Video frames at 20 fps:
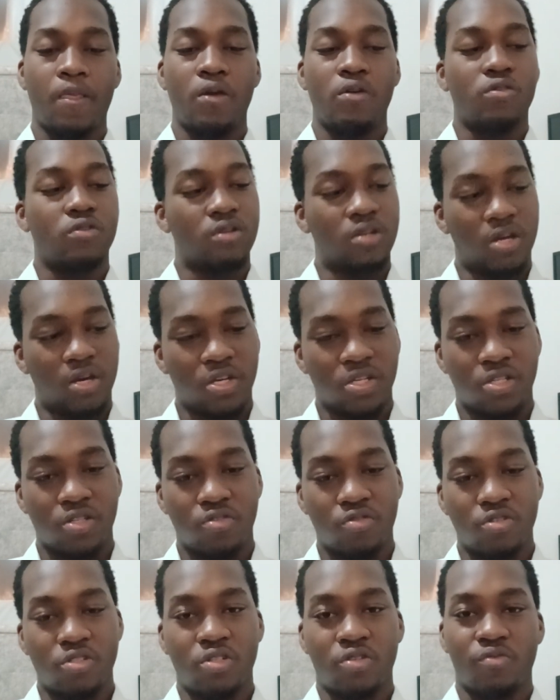So in our
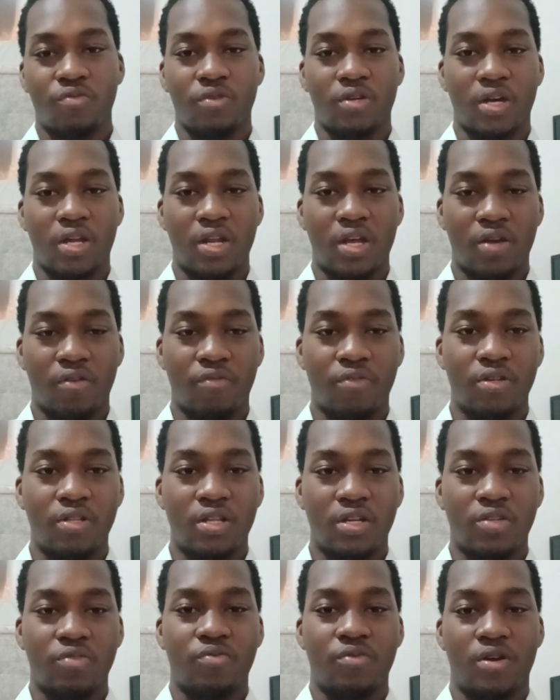situation, we can agree
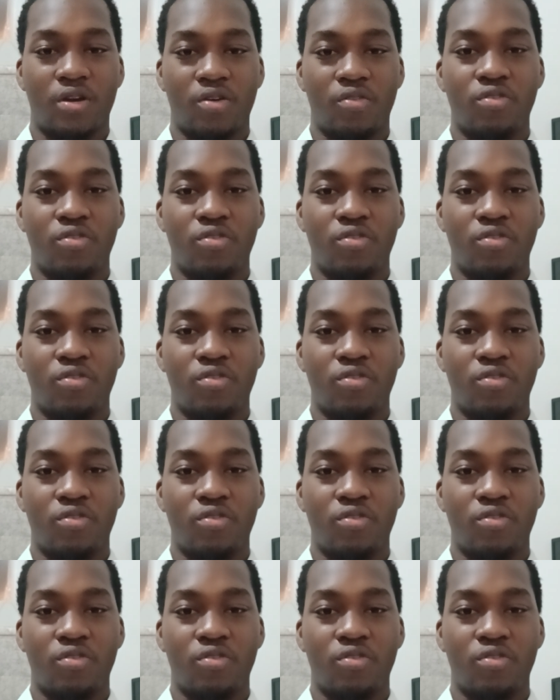that we are